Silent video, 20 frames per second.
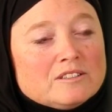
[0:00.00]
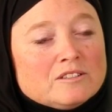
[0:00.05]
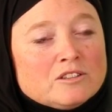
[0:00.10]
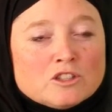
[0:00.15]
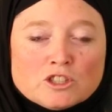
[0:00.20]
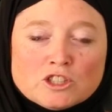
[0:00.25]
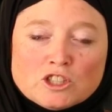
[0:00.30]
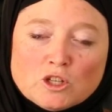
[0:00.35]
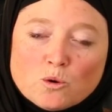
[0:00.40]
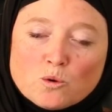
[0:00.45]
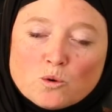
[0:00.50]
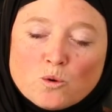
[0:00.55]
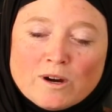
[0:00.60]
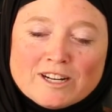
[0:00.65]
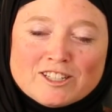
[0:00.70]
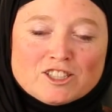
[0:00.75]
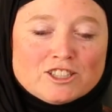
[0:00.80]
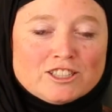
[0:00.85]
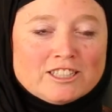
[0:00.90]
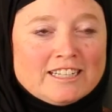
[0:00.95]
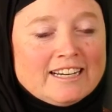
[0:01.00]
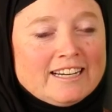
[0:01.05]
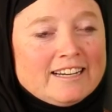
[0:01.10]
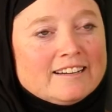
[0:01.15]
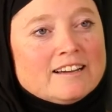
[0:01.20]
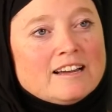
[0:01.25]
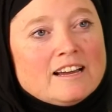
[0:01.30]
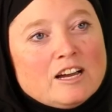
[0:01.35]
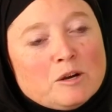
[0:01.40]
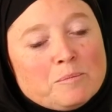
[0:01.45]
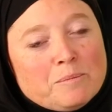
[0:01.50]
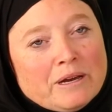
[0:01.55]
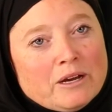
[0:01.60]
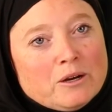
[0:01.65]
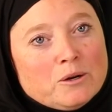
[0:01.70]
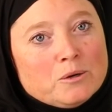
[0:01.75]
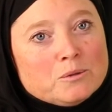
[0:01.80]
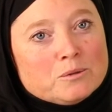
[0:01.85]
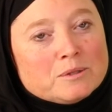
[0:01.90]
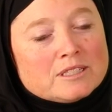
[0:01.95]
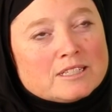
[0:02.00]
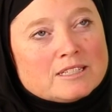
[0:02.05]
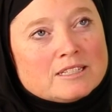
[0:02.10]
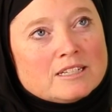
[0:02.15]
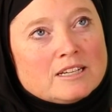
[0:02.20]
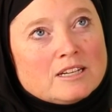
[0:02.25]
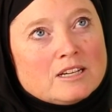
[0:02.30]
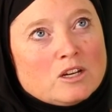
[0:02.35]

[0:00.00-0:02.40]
there's no questioning about